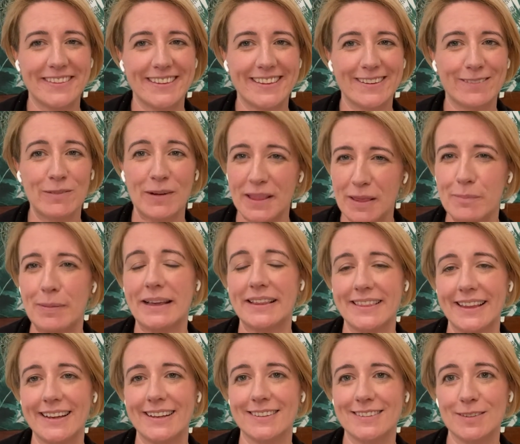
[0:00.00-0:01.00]
one of the big
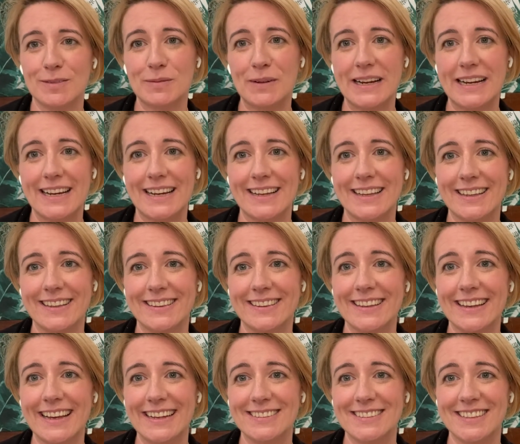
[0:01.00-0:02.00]
things with
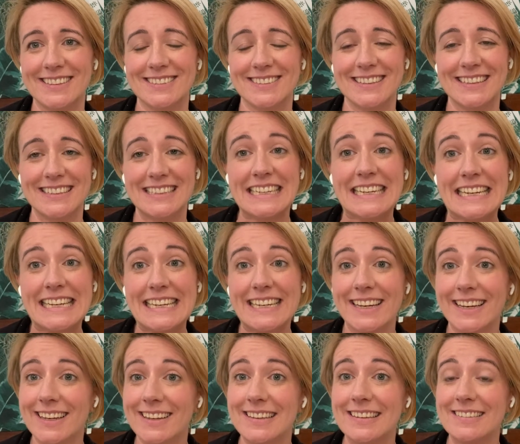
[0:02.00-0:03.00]
HSCT
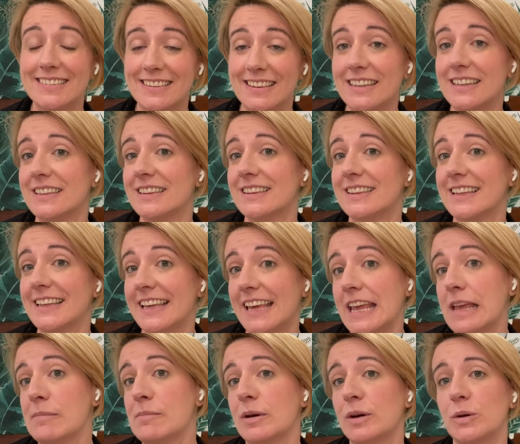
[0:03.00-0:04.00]
is that the
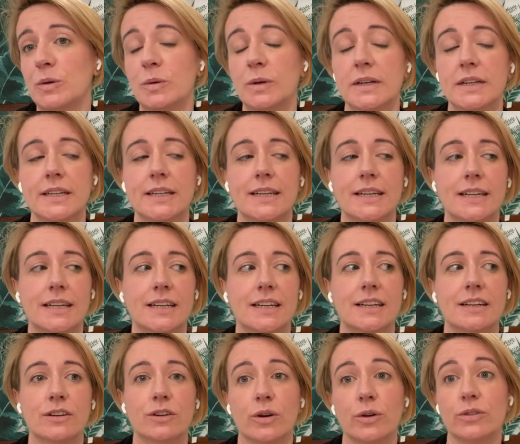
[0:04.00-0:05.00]
chemo
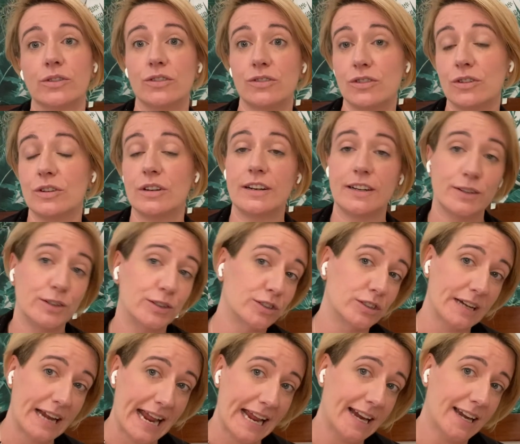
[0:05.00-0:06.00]
causes you to lose your
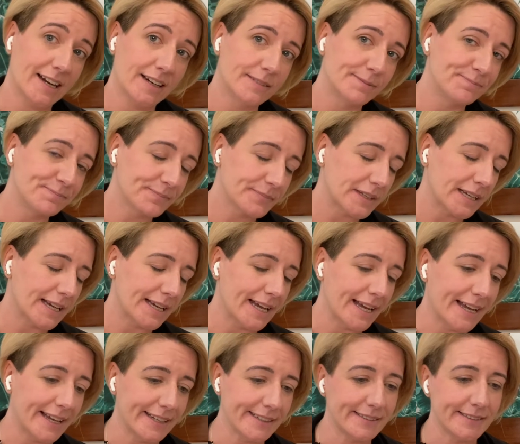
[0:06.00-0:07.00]
hair
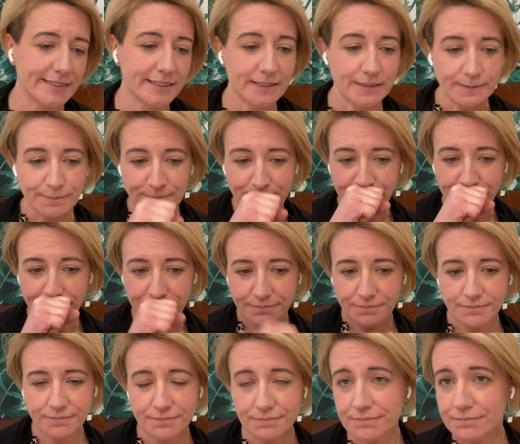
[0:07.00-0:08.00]
and
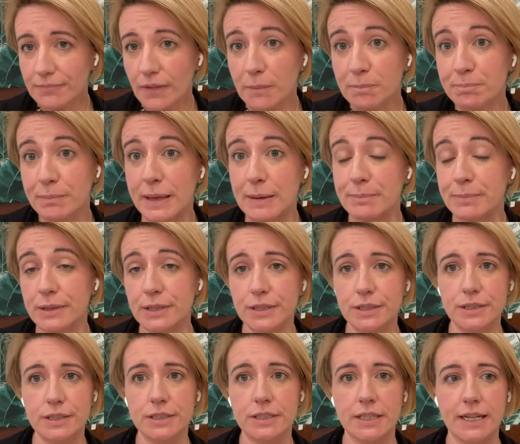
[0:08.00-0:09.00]

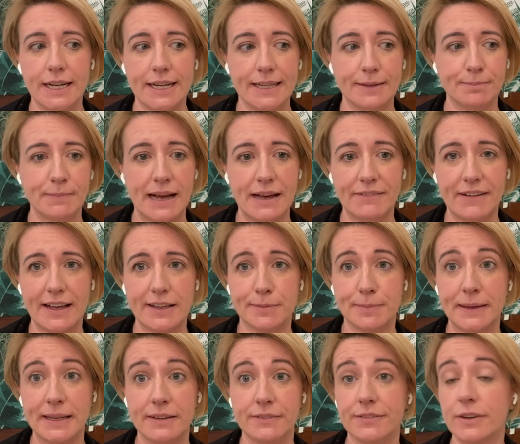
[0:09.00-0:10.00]
people um, have asked
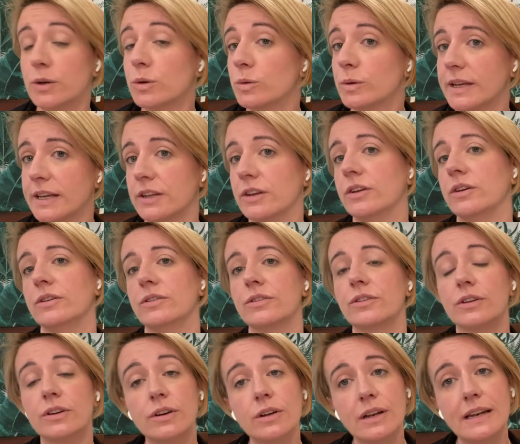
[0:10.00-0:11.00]
me if oh can you use the
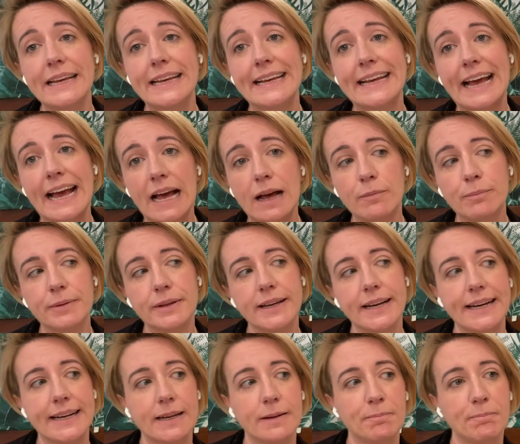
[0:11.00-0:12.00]
cooling cap
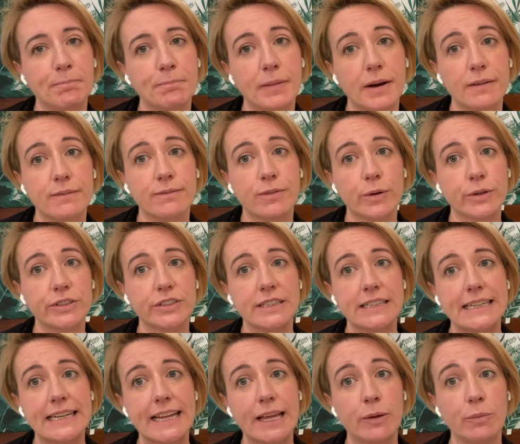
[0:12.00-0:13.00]
um, but
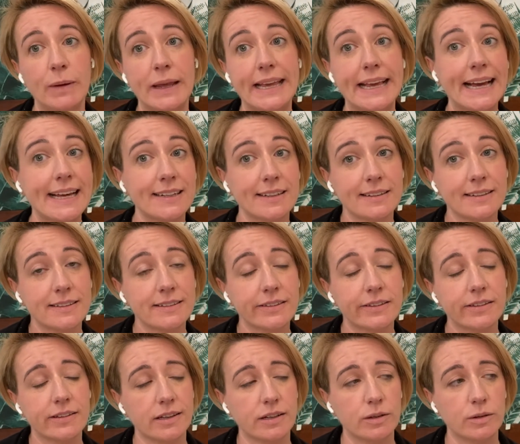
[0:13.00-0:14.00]
unfortunately we can't
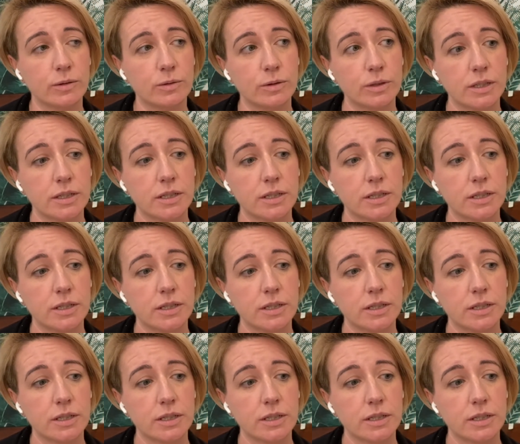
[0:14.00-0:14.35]
so